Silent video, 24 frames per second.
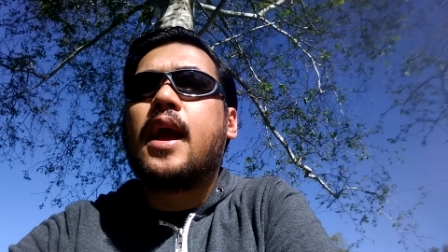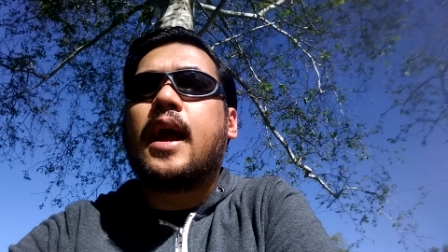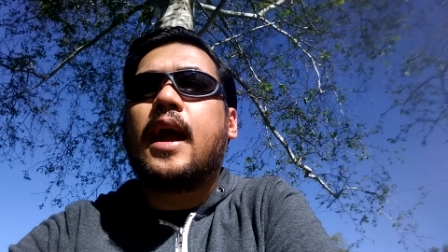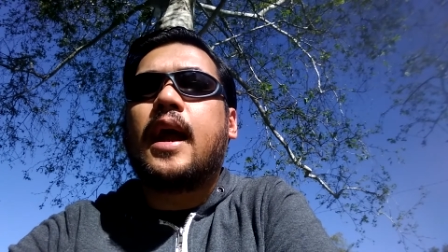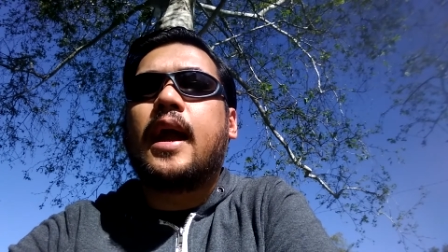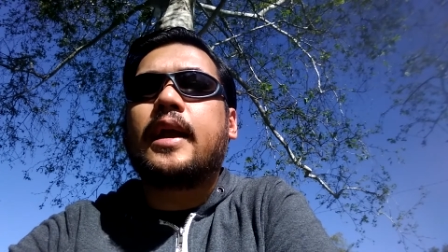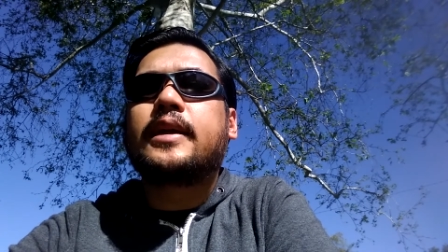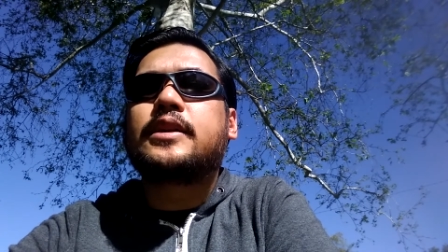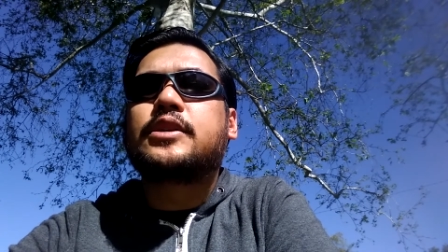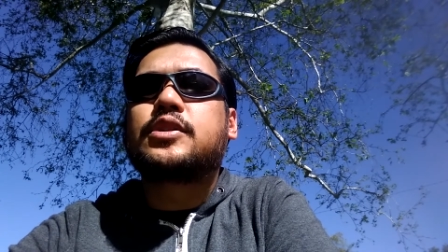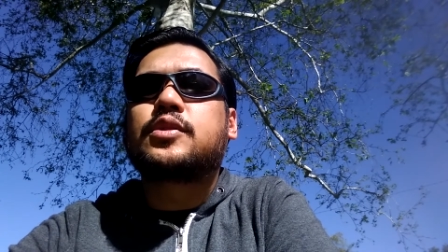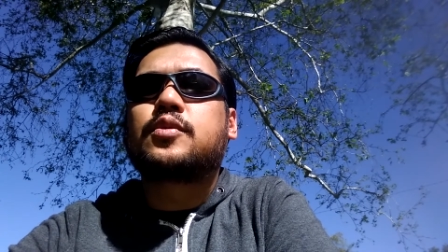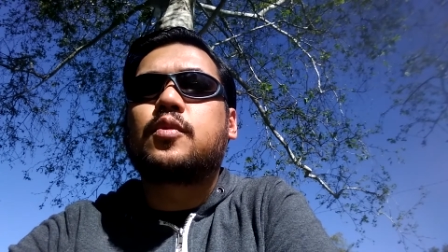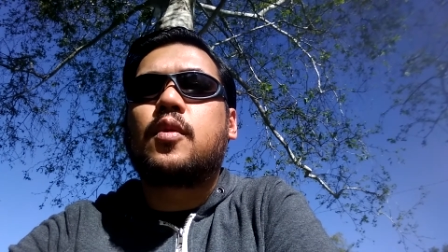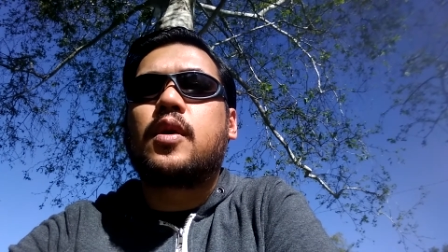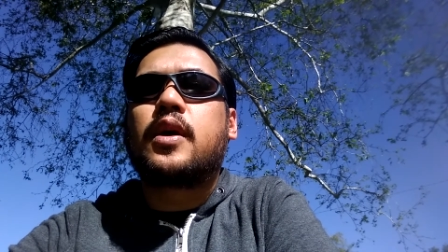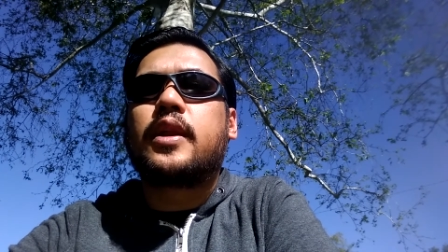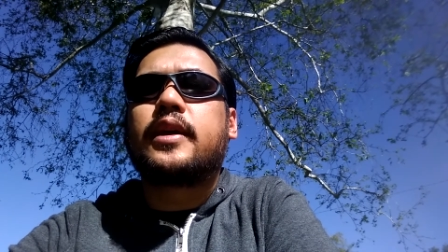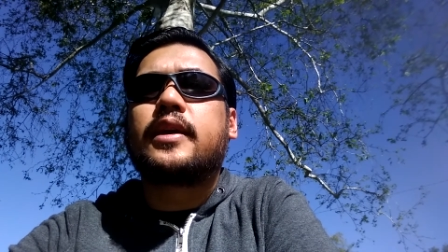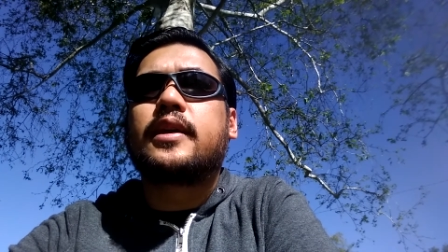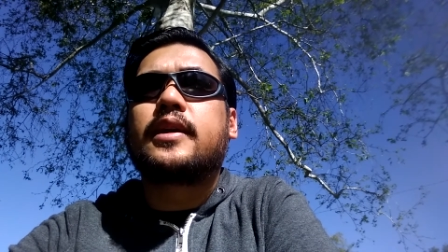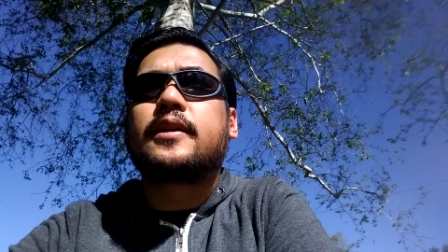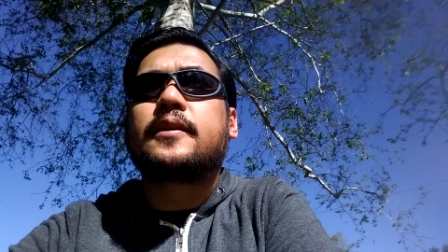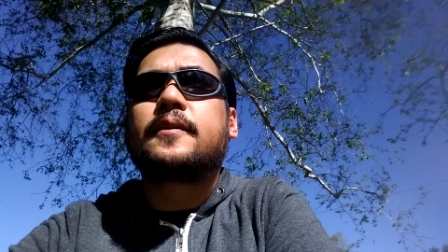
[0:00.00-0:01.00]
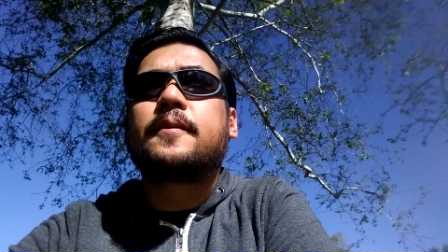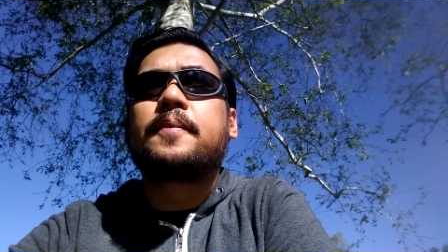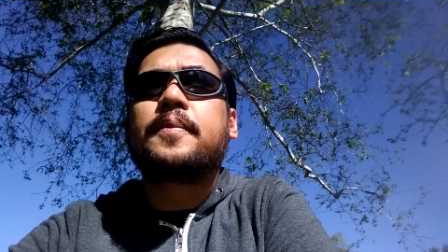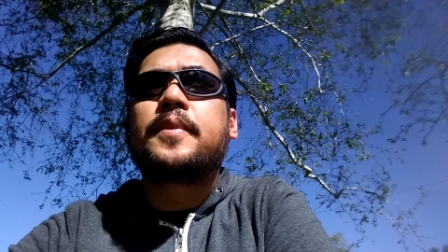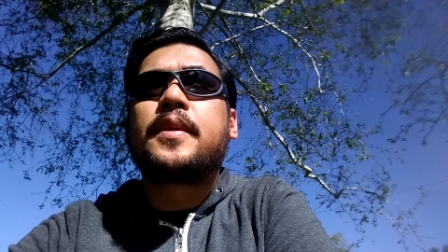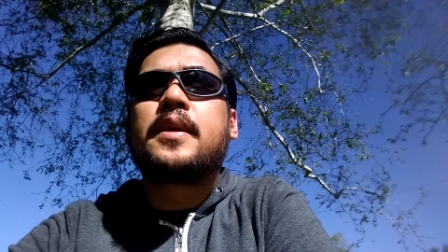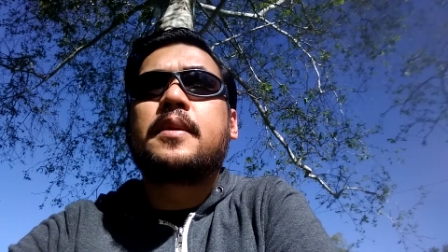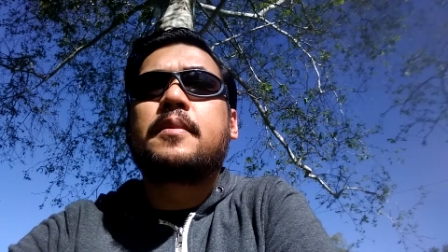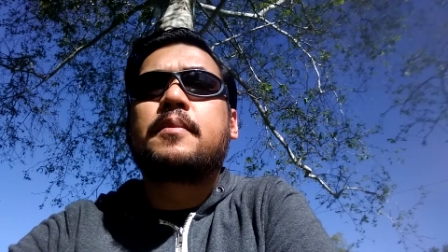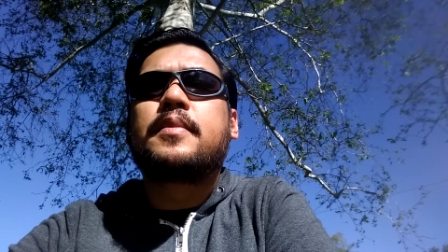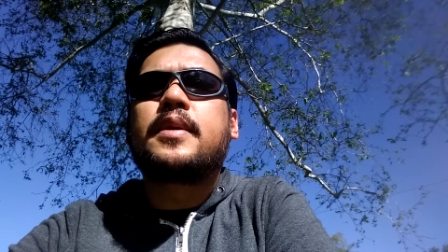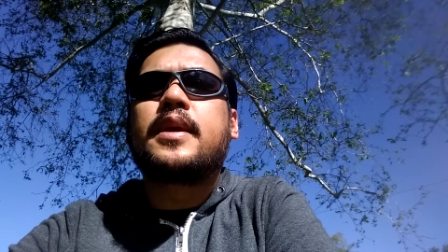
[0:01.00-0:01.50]
I just want to
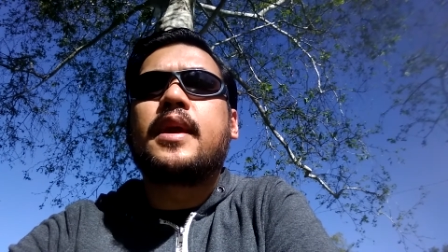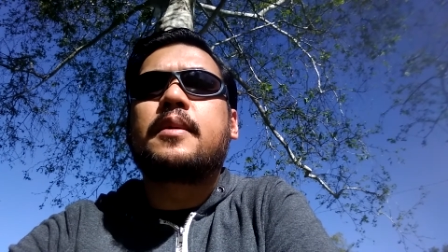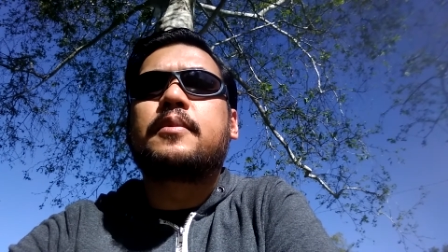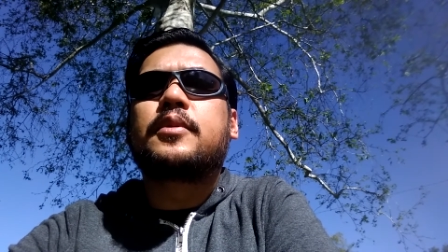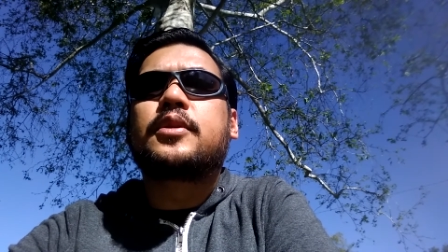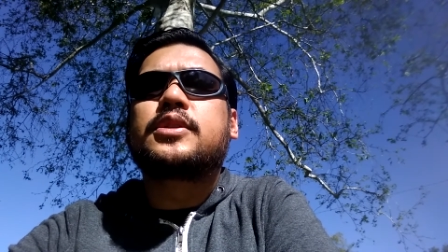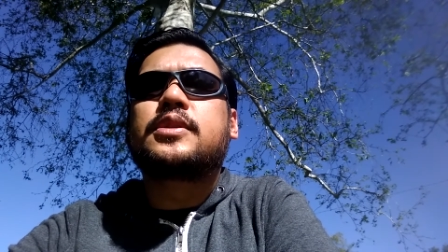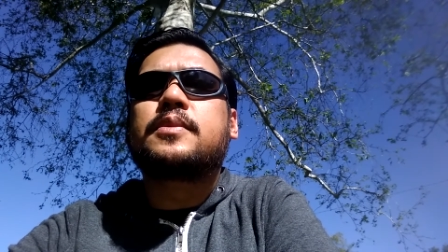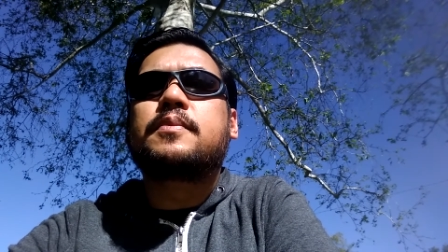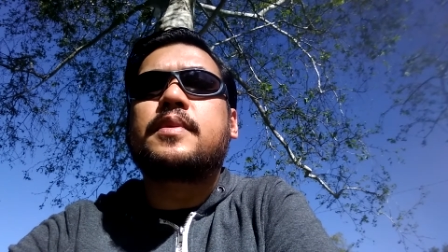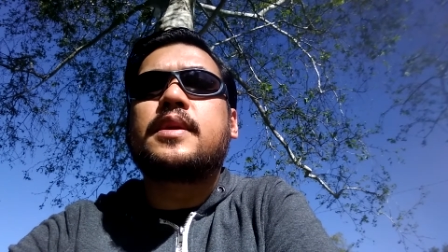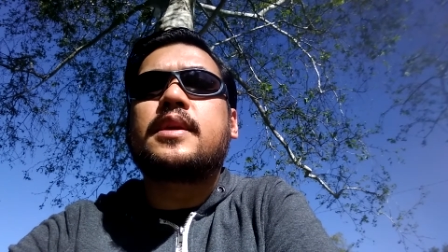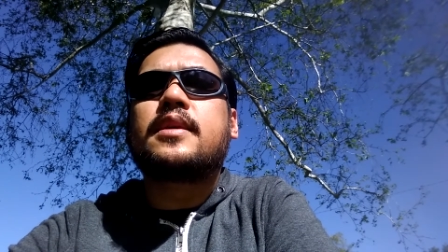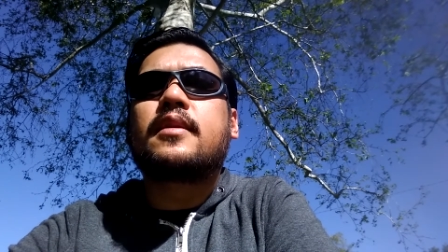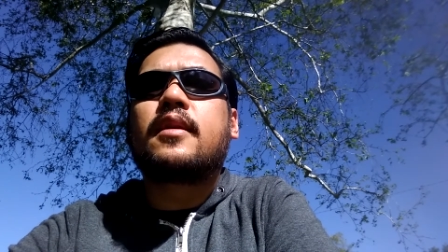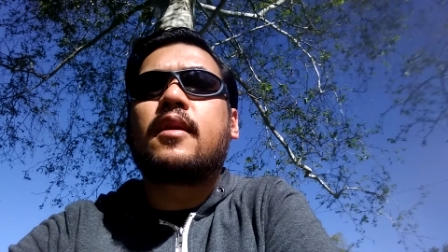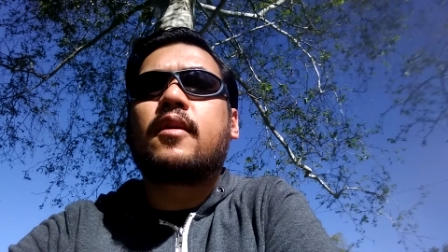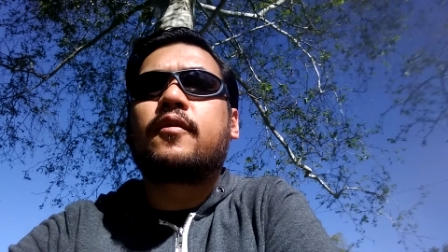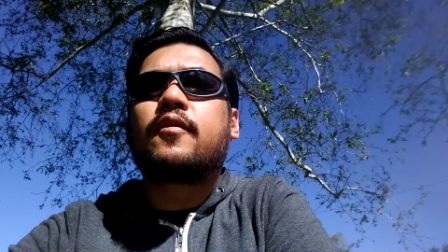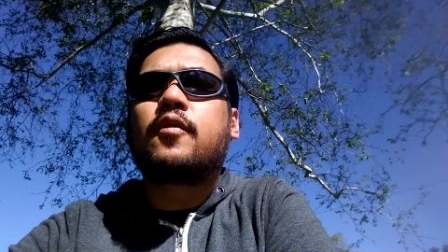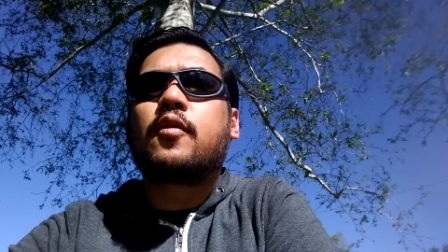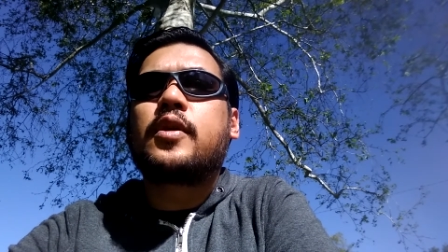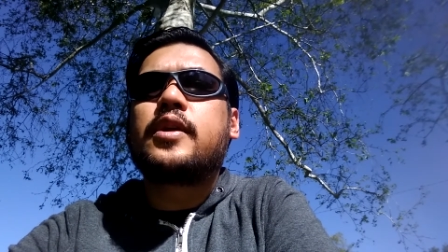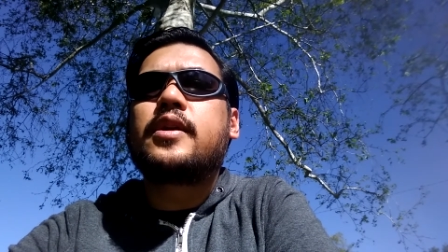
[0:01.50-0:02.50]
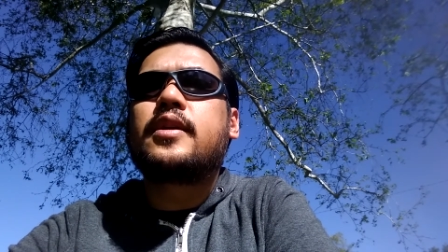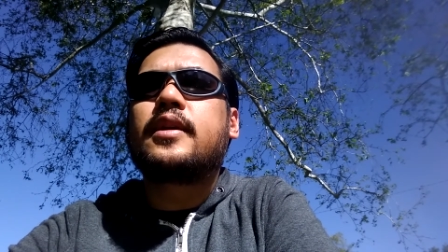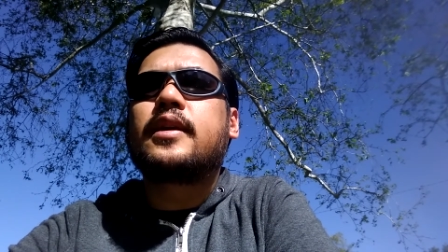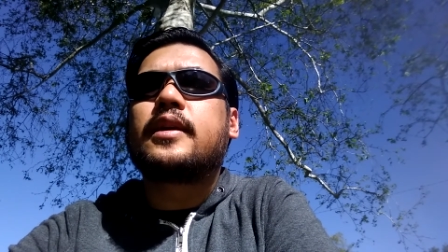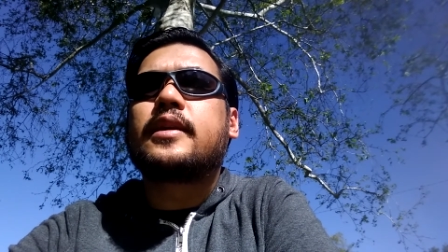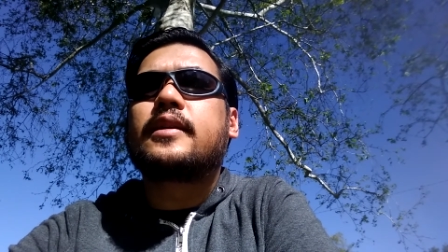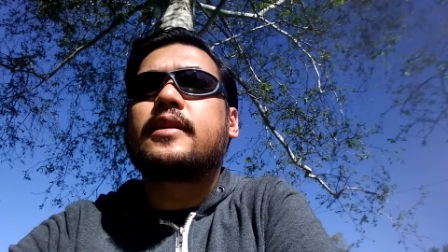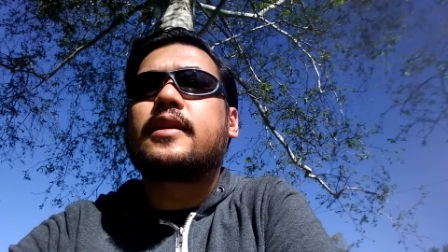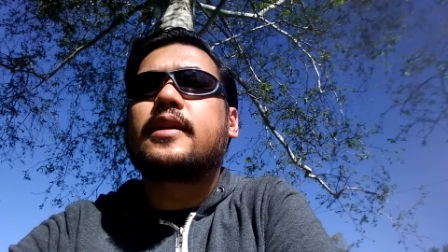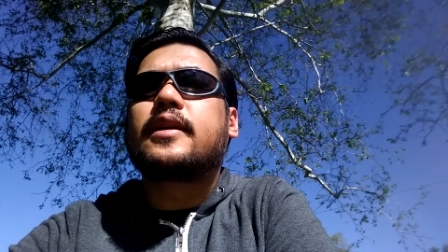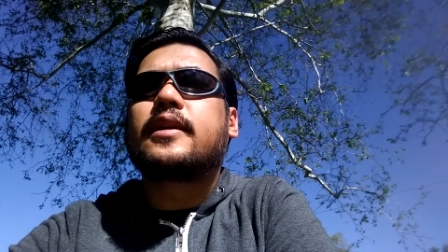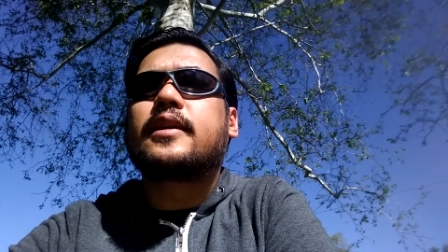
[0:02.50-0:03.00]
be able to be there for you
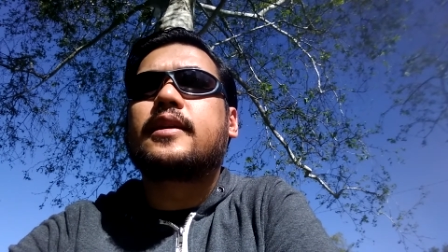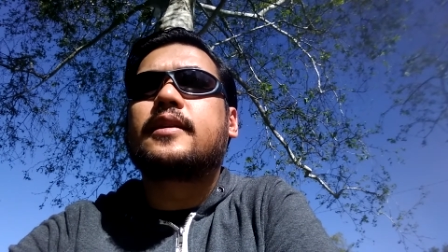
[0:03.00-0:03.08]
and